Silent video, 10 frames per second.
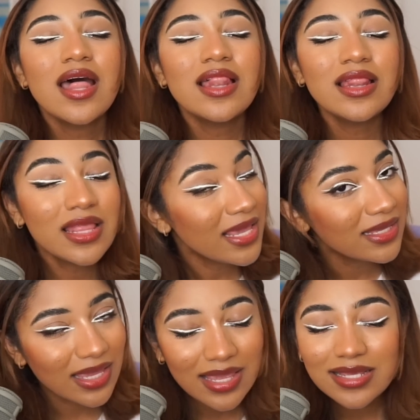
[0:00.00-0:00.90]

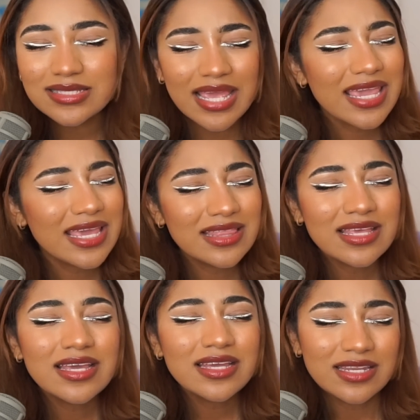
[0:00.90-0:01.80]
Link is in
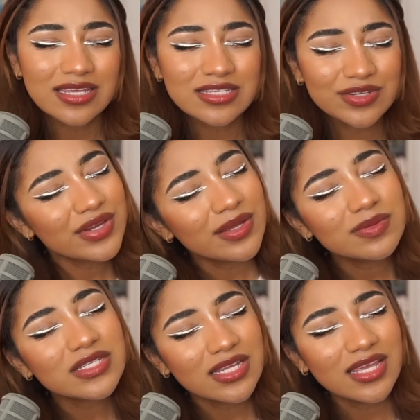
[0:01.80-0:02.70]
the
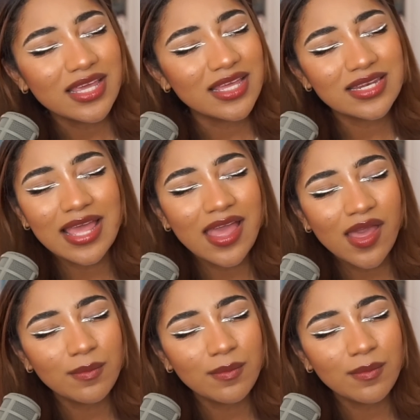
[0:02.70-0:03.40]
description down